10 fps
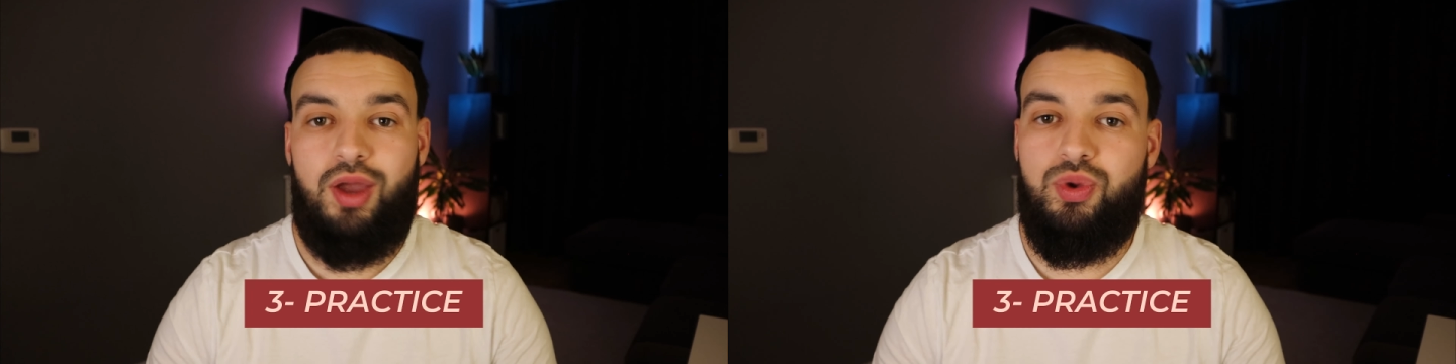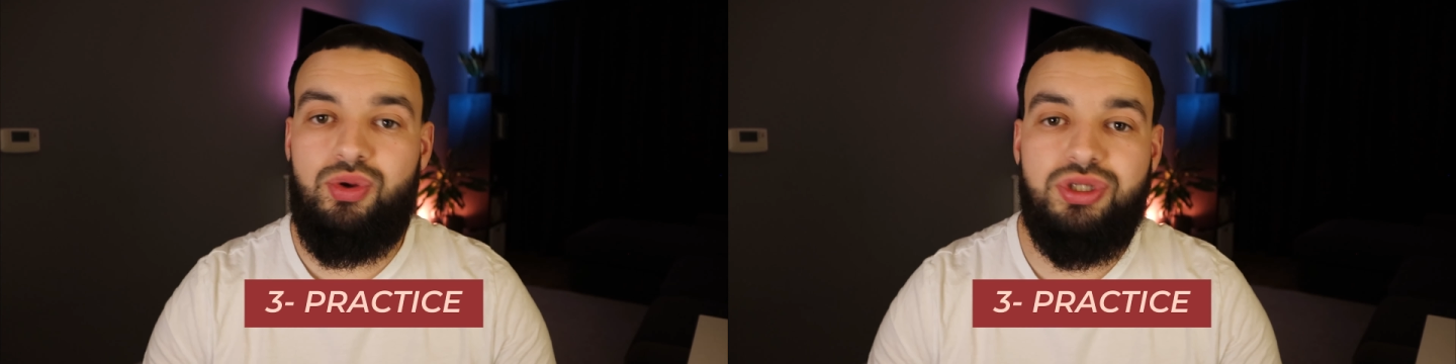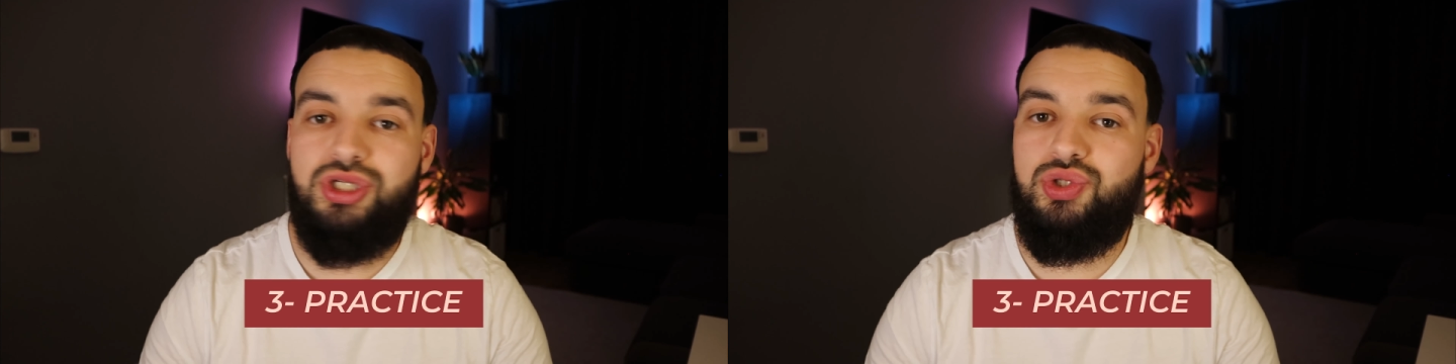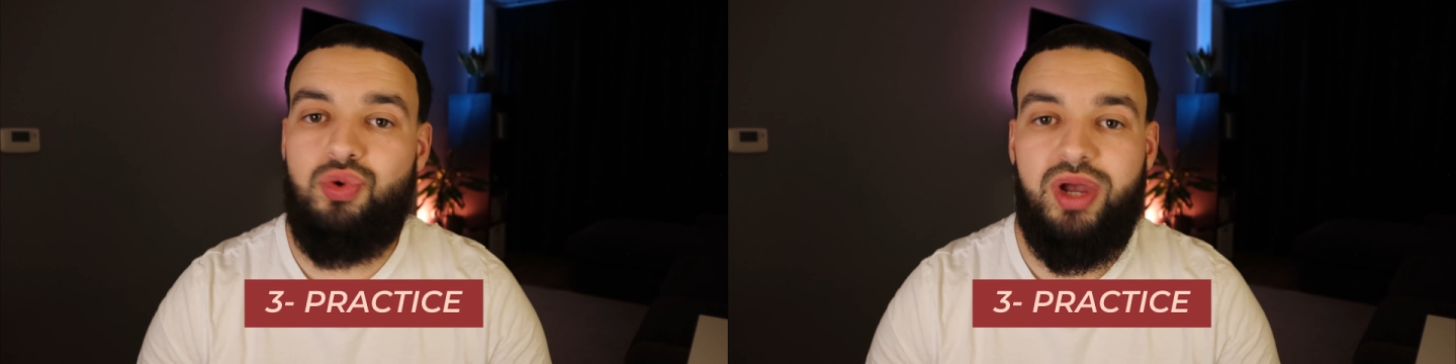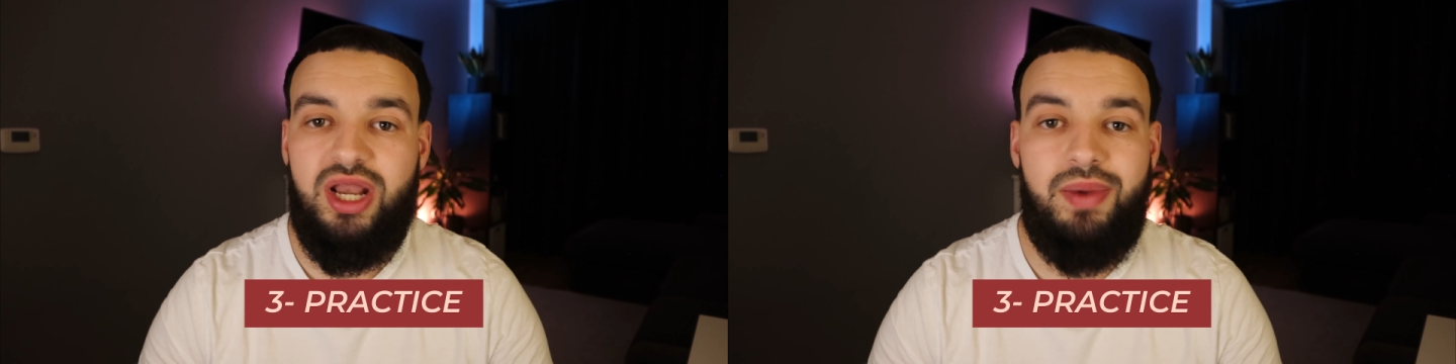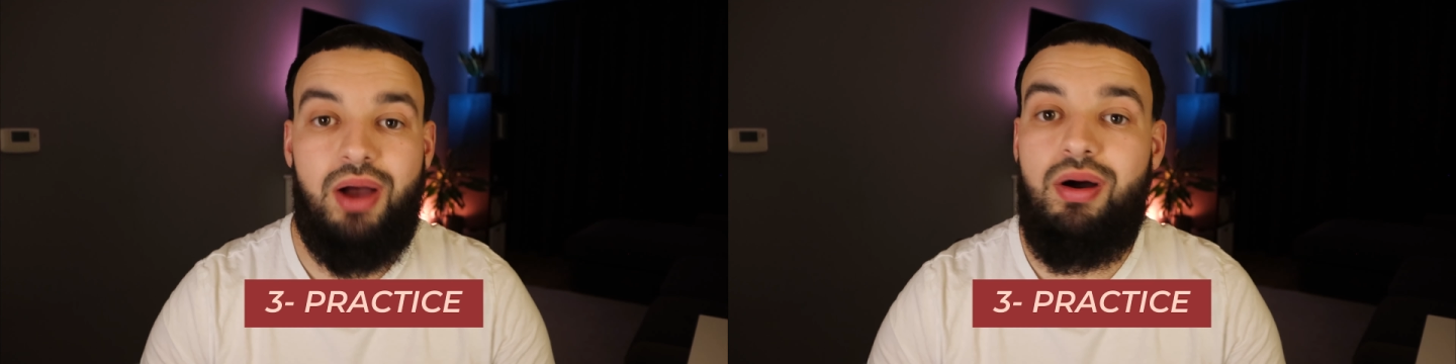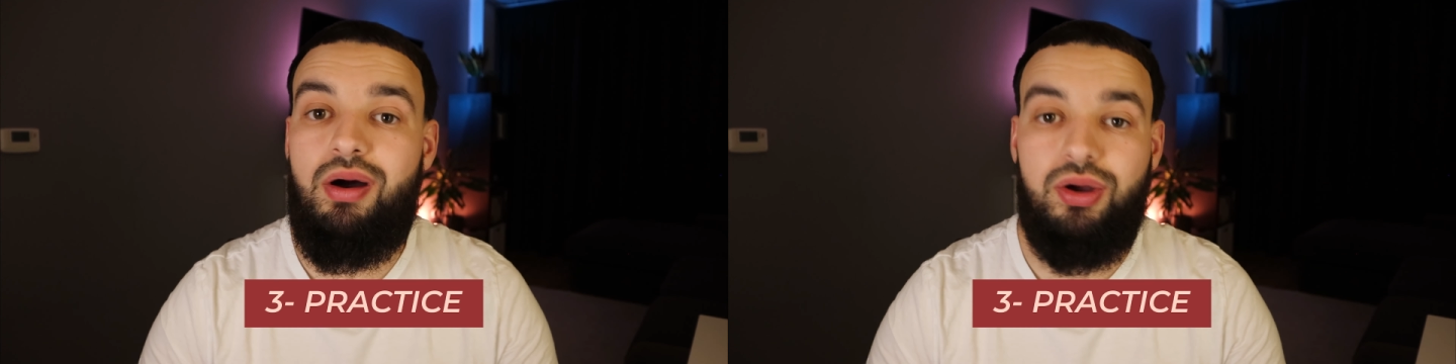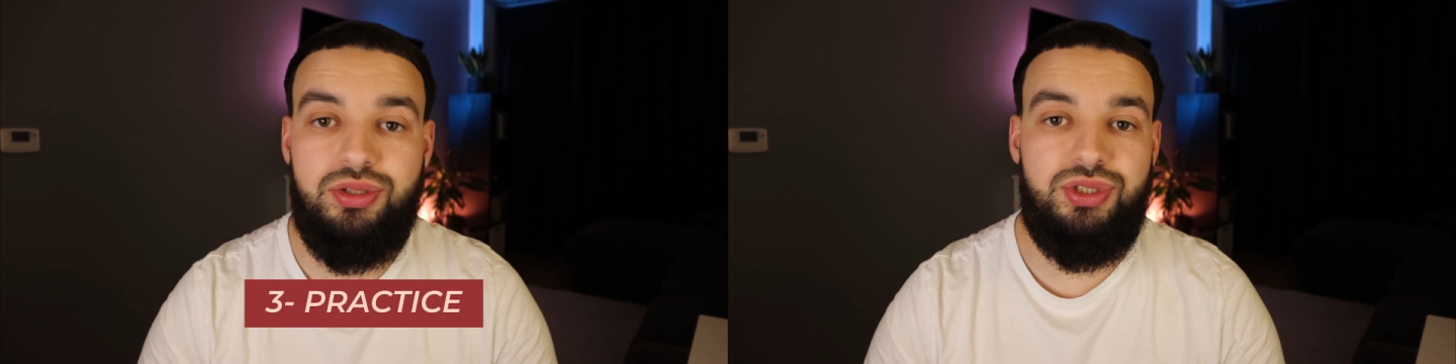And we're not just talking about
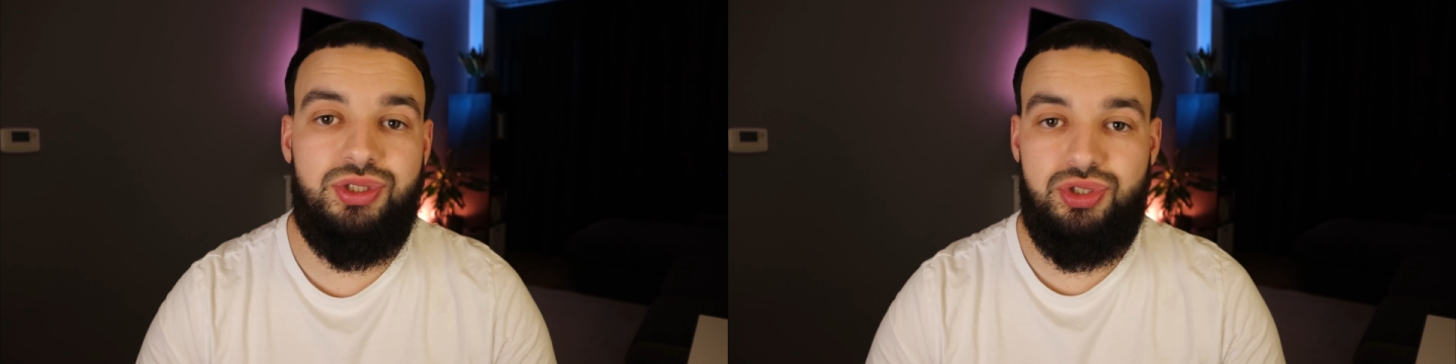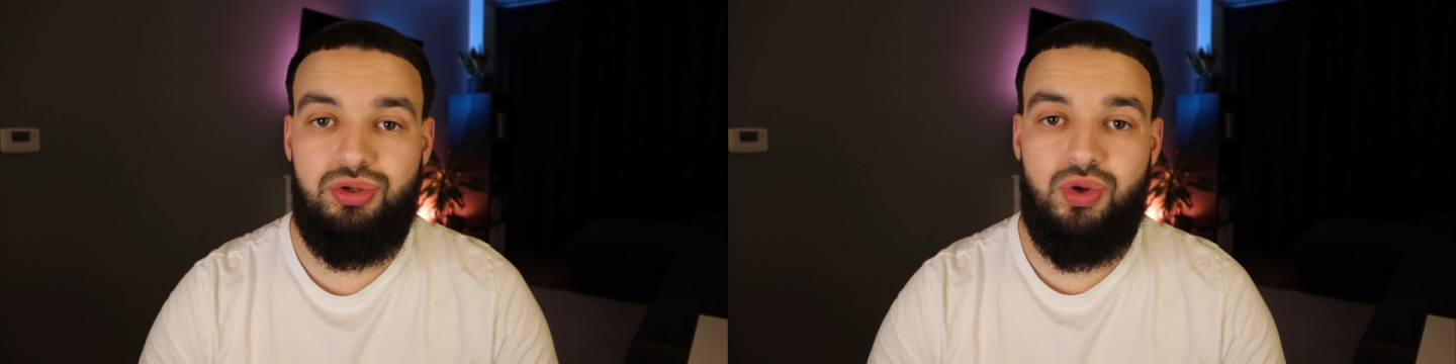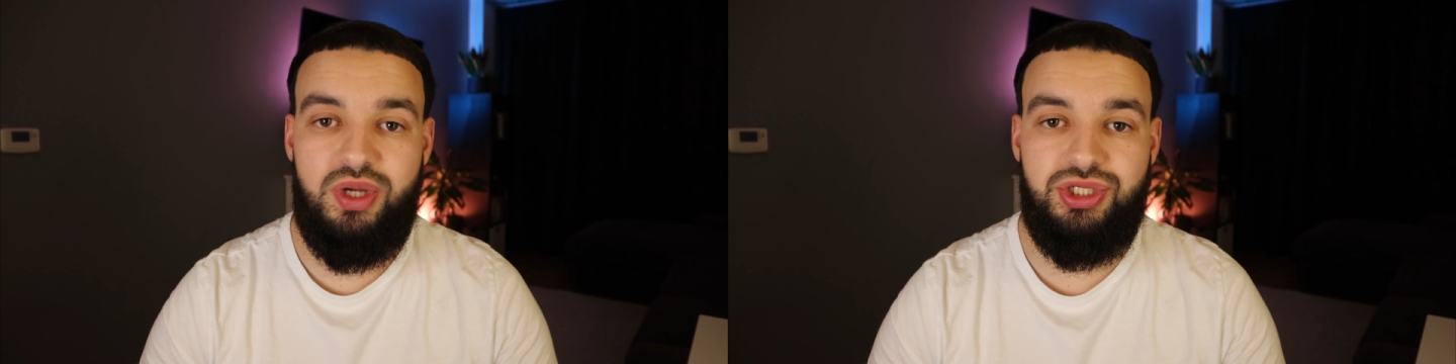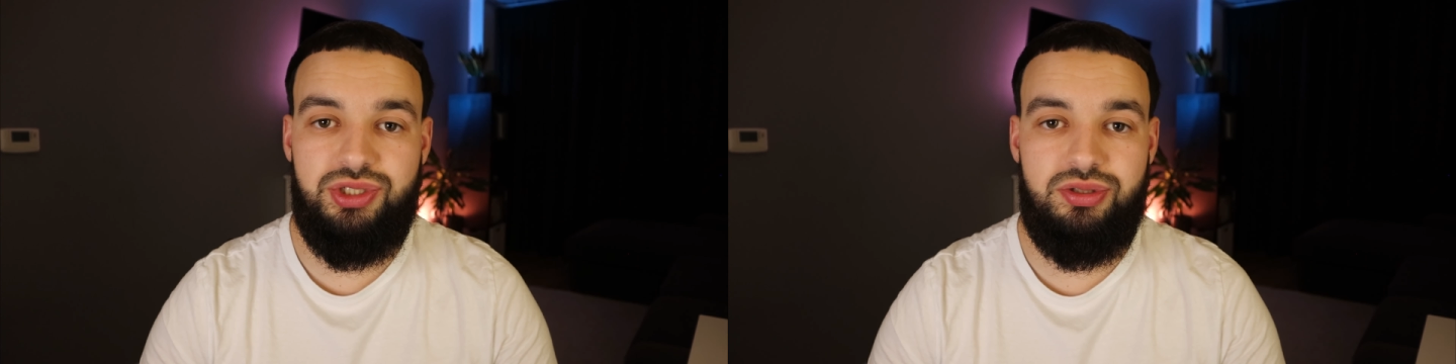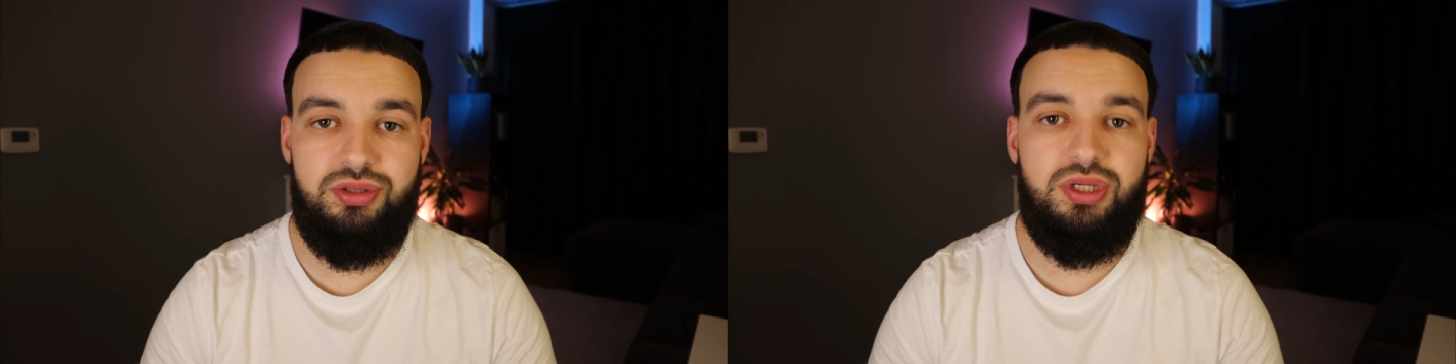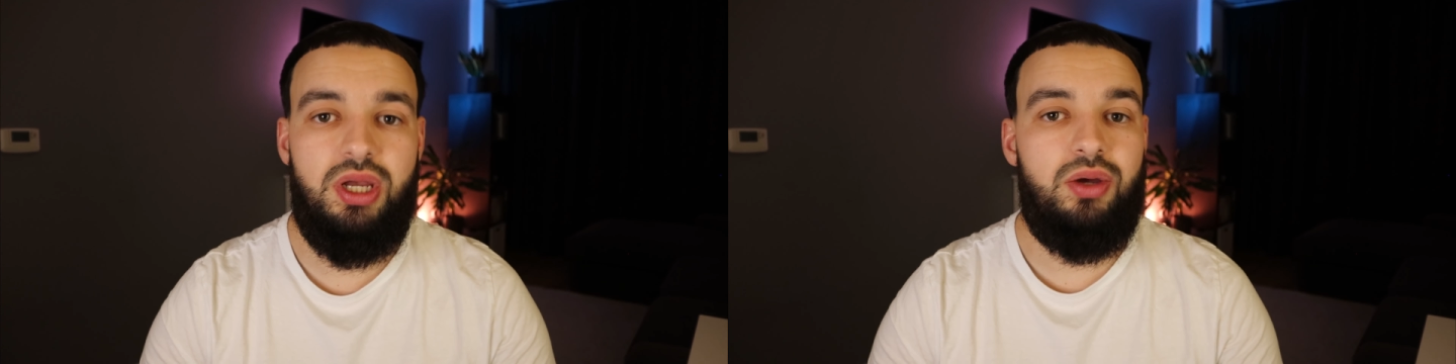answers to your questions.